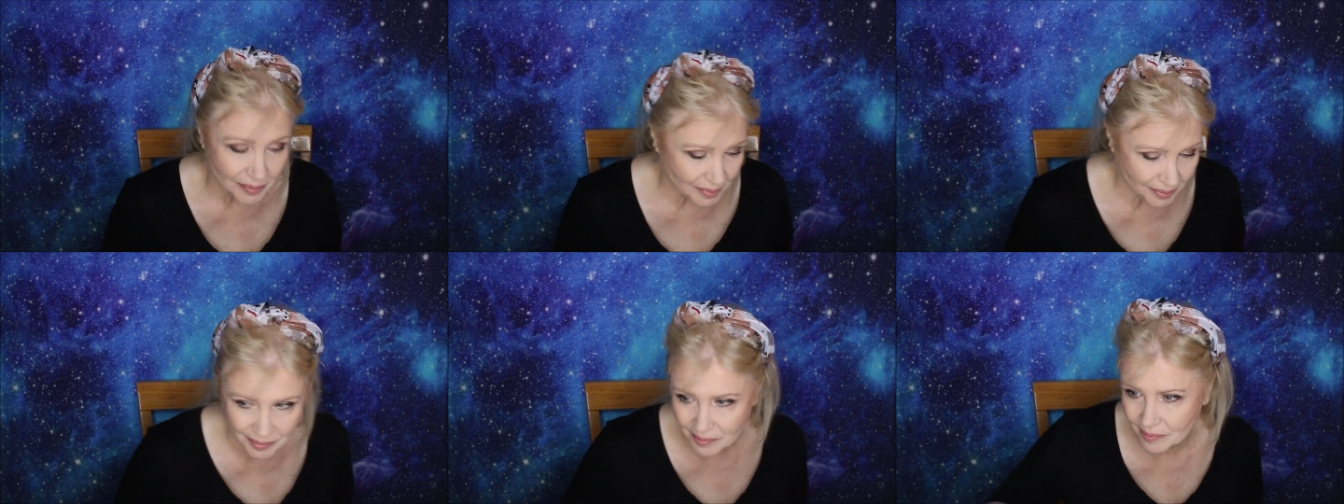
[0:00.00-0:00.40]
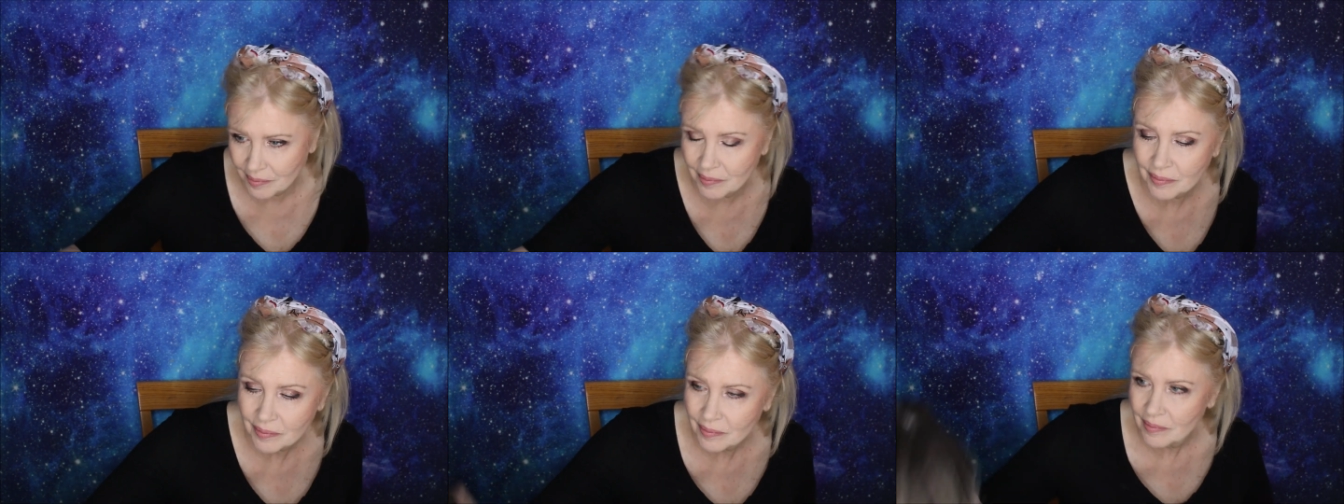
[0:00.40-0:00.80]
All
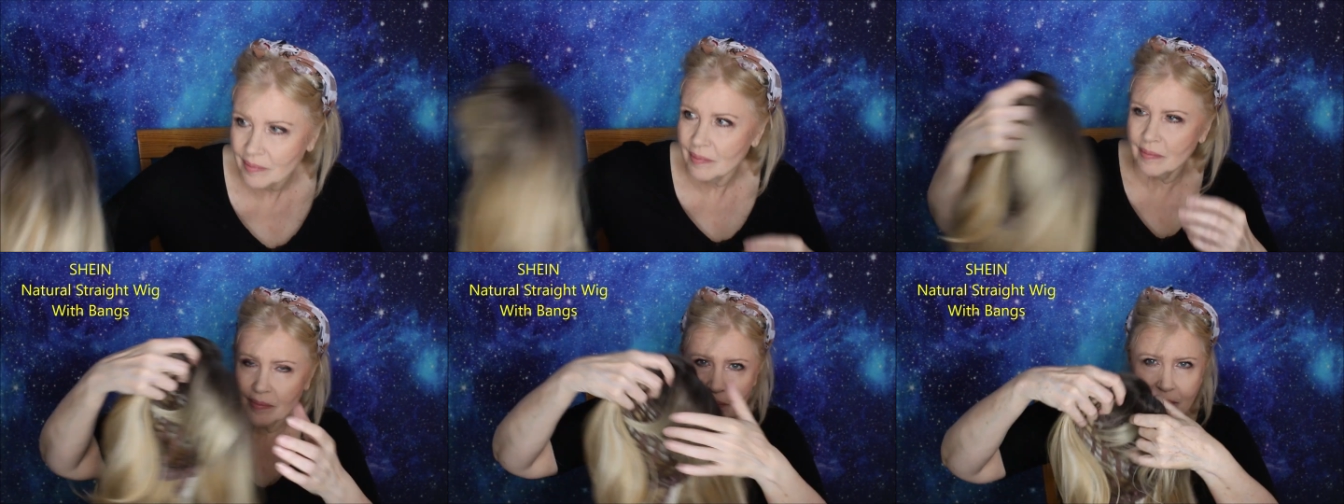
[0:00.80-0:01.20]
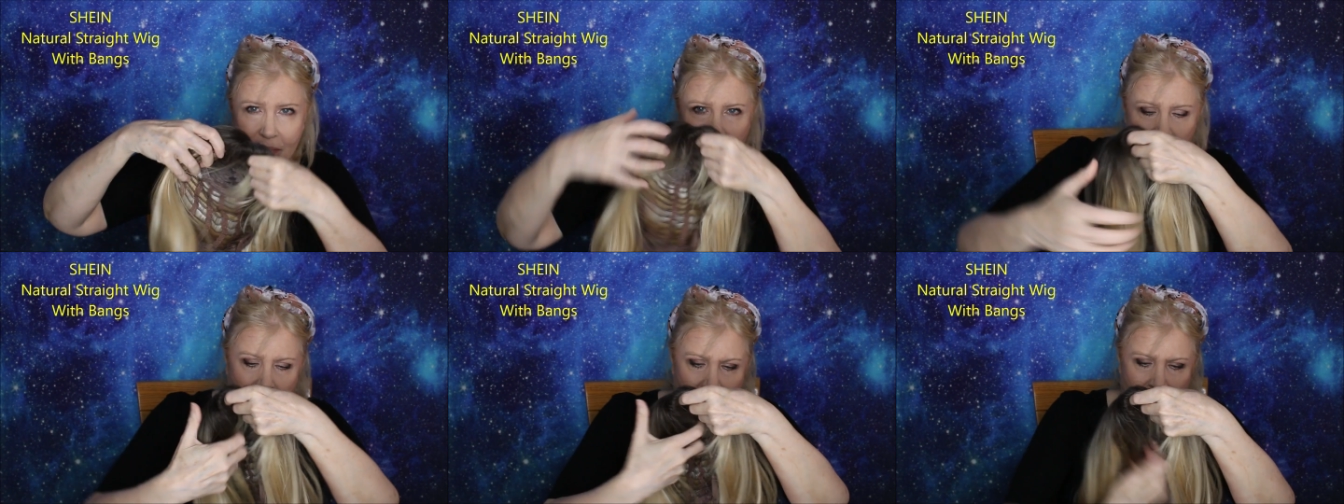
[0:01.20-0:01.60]
right, time to put the
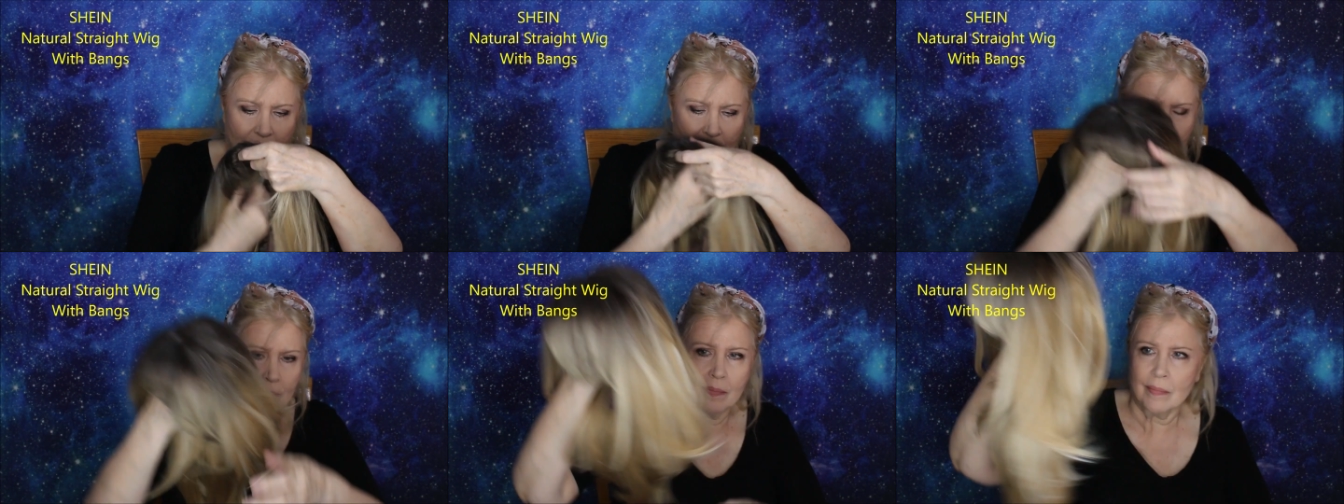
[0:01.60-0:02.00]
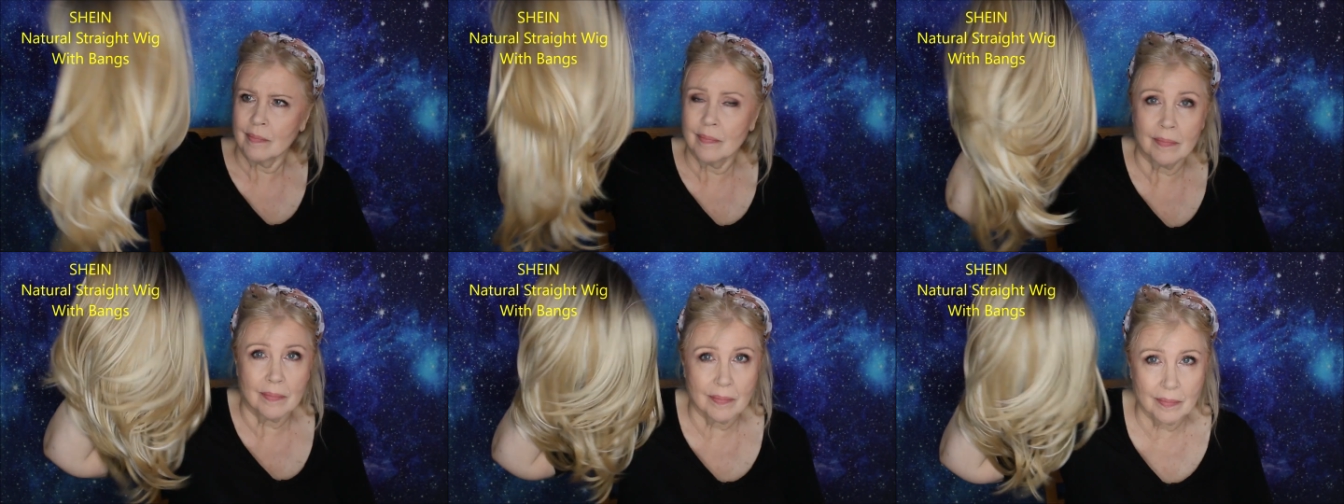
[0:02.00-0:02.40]
hair on.
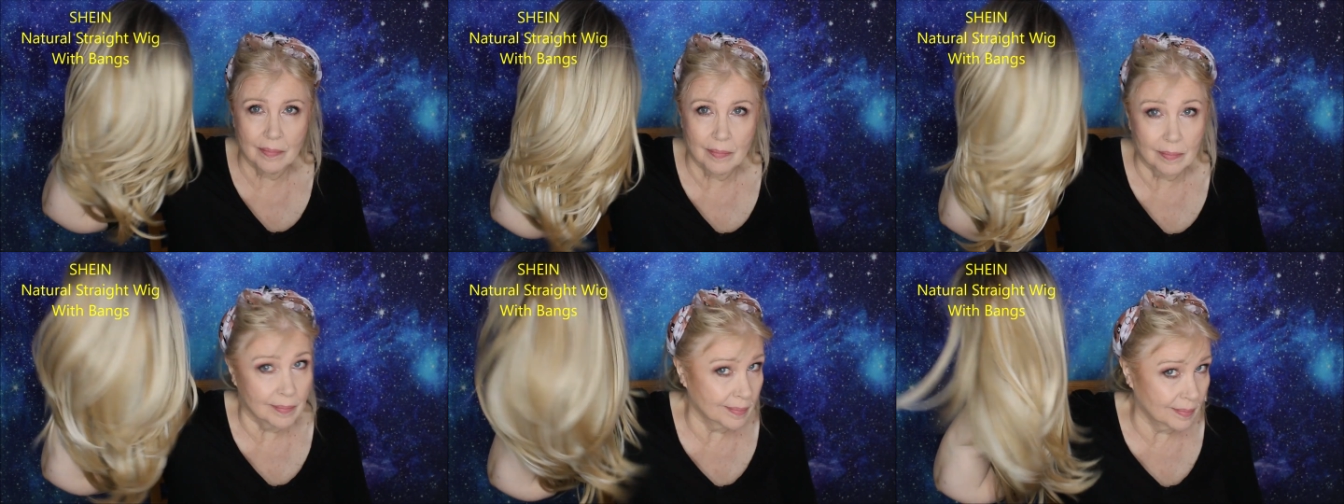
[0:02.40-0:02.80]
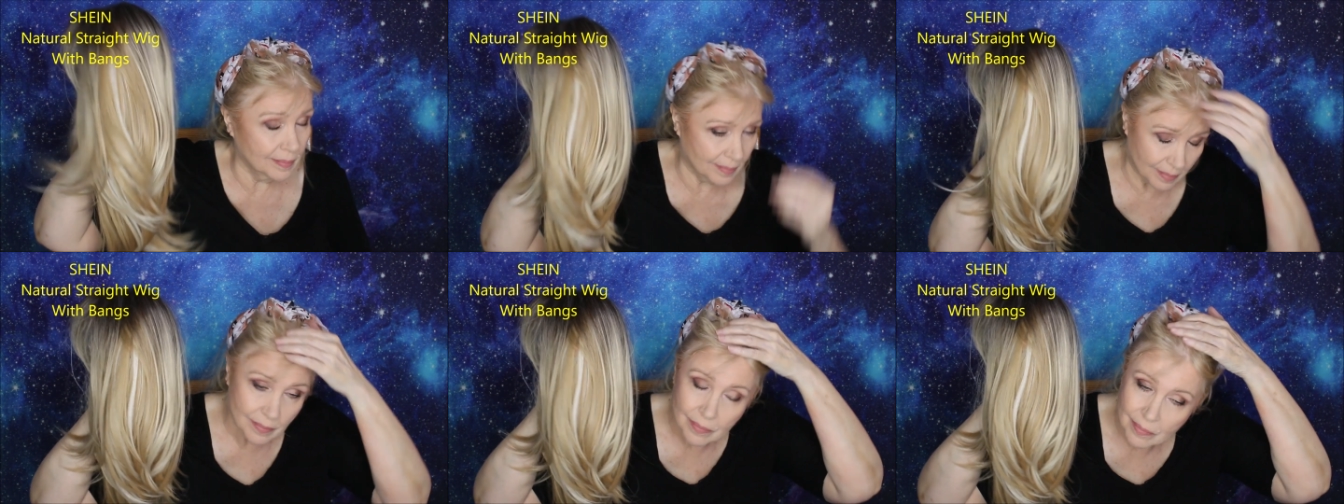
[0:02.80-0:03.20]
I
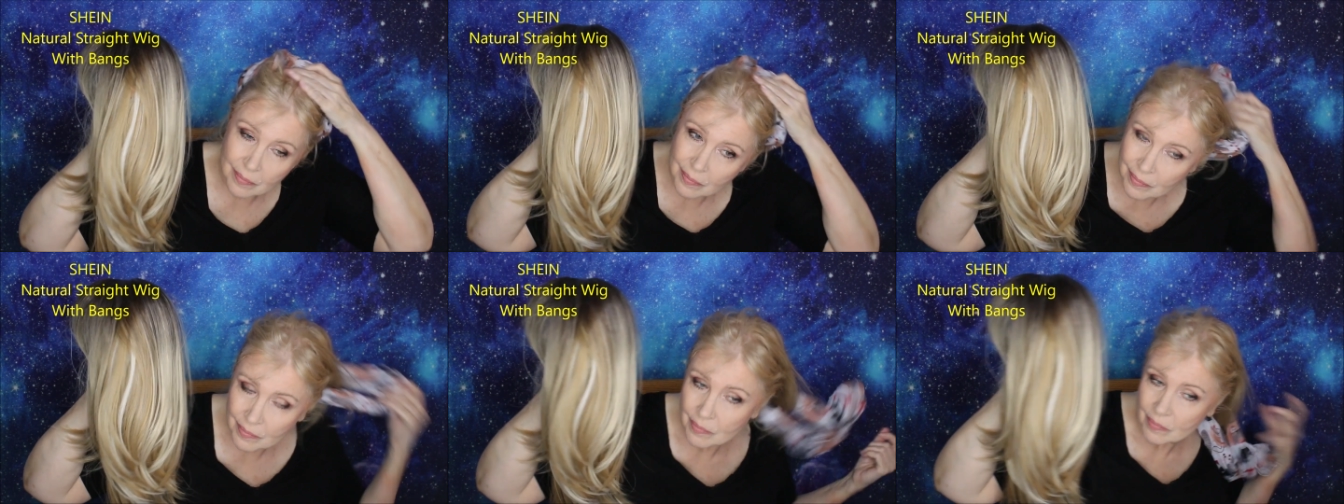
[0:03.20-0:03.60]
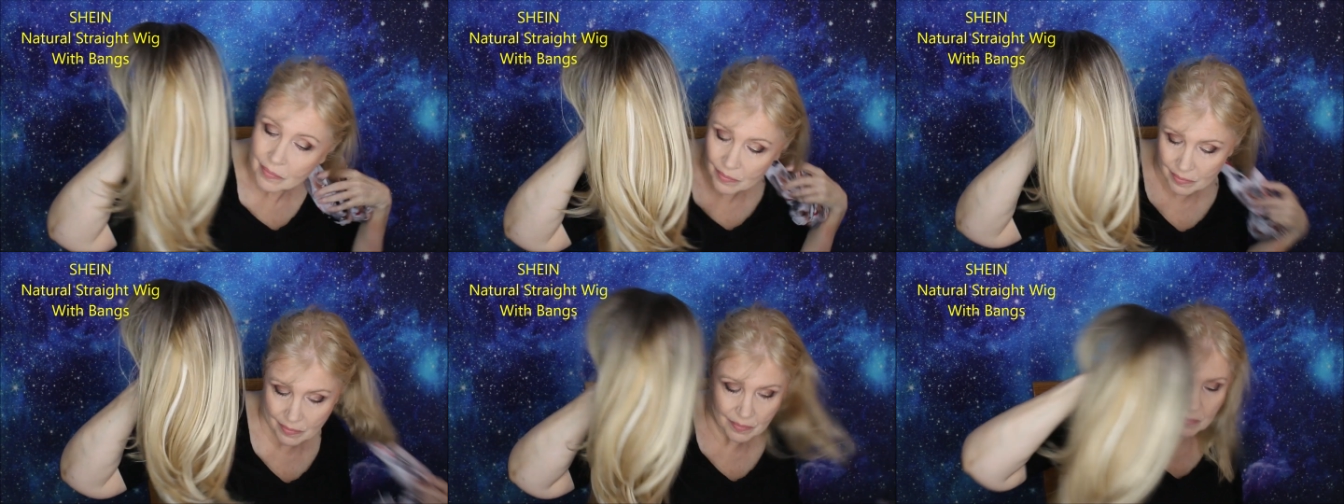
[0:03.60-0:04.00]
don't usually show
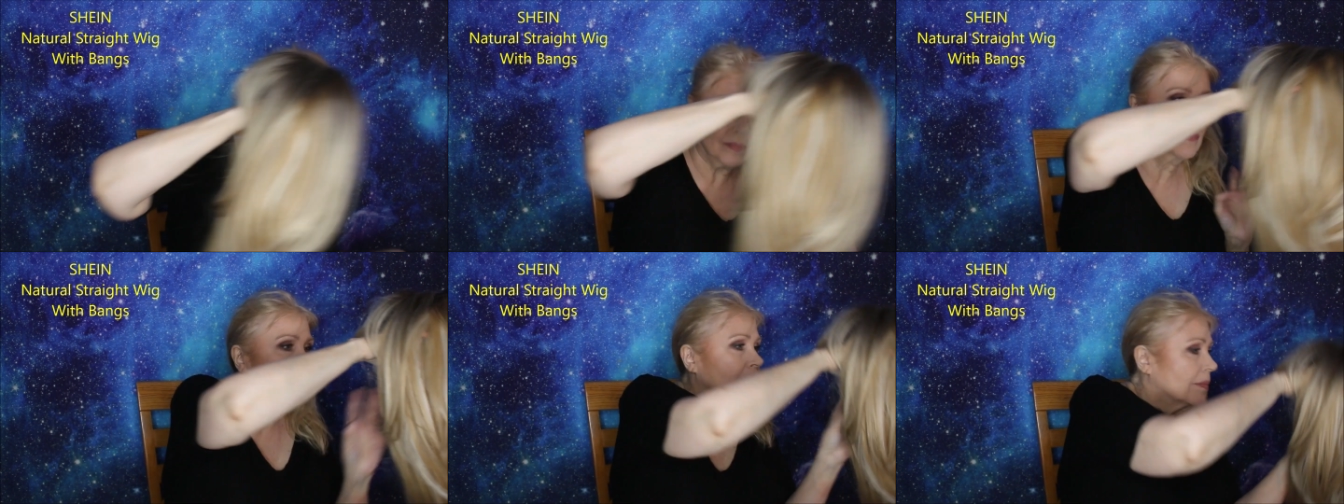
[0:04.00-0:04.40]
this on